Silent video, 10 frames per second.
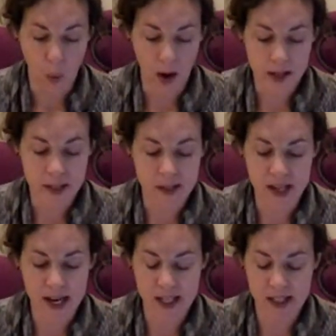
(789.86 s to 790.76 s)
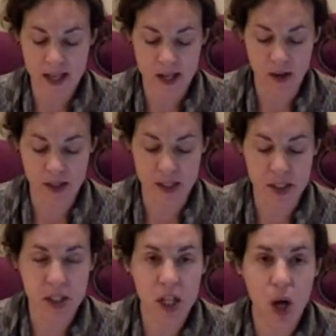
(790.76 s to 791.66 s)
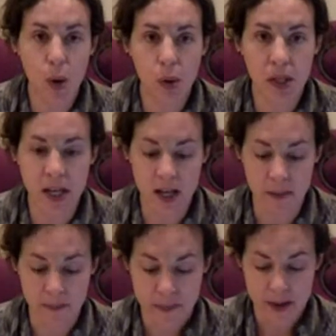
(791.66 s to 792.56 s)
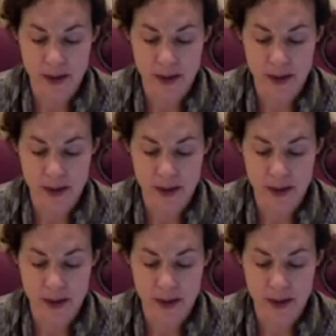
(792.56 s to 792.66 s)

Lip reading: 1 second later, slowly,